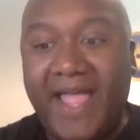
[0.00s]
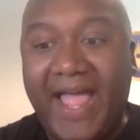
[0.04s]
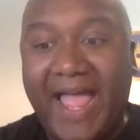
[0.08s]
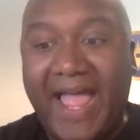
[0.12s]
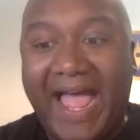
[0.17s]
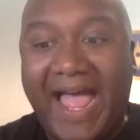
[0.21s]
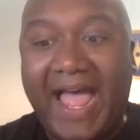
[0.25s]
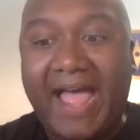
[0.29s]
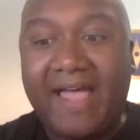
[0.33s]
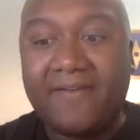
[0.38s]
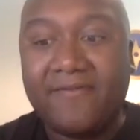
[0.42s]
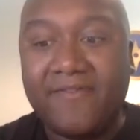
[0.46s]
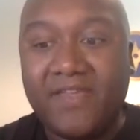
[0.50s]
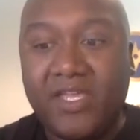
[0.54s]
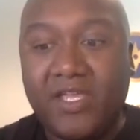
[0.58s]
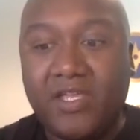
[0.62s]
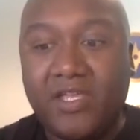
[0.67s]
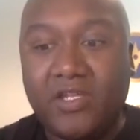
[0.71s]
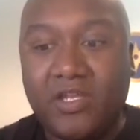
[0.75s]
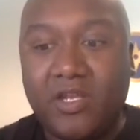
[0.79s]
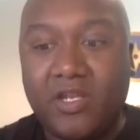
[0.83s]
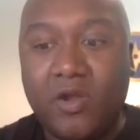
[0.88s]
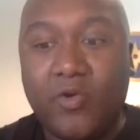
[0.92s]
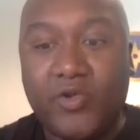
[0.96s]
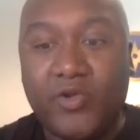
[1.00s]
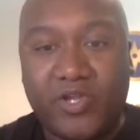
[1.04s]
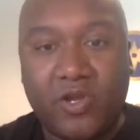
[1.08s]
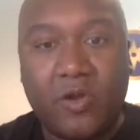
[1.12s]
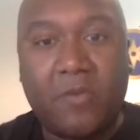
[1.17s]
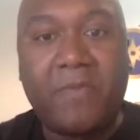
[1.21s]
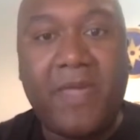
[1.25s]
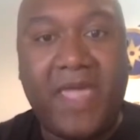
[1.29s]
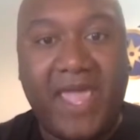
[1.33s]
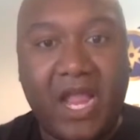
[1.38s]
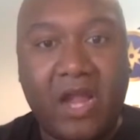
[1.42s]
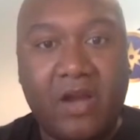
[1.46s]
Having,
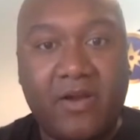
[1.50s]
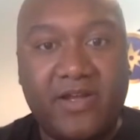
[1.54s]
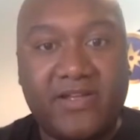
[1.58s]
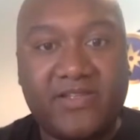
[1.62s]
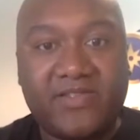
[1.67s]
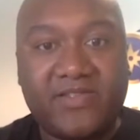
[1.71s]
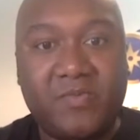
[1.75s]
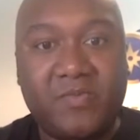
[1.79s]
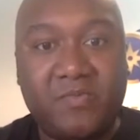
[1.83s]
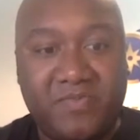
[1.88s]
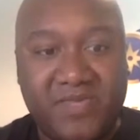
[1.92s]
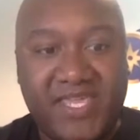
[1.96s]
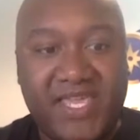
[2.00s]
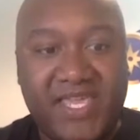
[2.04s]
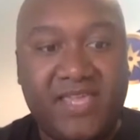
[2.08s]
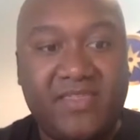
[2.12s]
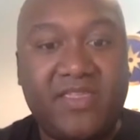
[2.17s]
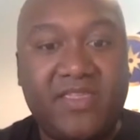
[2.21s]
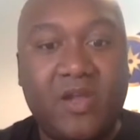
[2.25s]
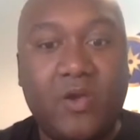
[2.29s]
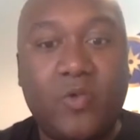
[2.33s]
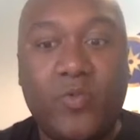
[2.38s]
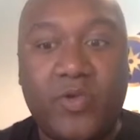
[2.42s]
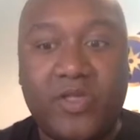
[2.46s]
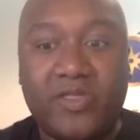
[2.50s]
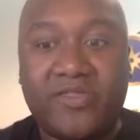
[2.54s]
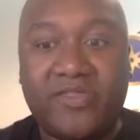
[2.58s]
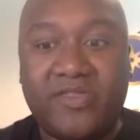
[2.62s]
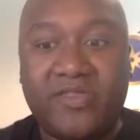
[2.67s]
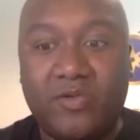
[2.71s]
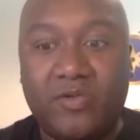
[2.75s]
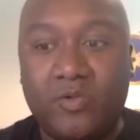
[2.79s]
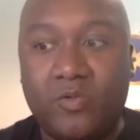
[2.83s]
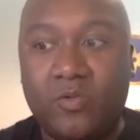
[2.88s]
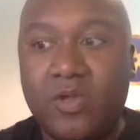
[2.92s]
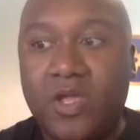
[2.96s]
your parents being there
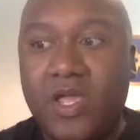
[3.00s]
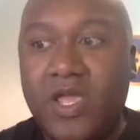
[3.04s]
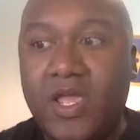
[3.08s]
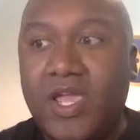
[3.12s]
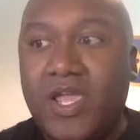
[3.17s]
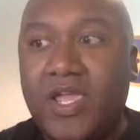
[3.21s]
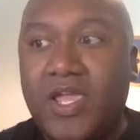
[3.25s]
with you,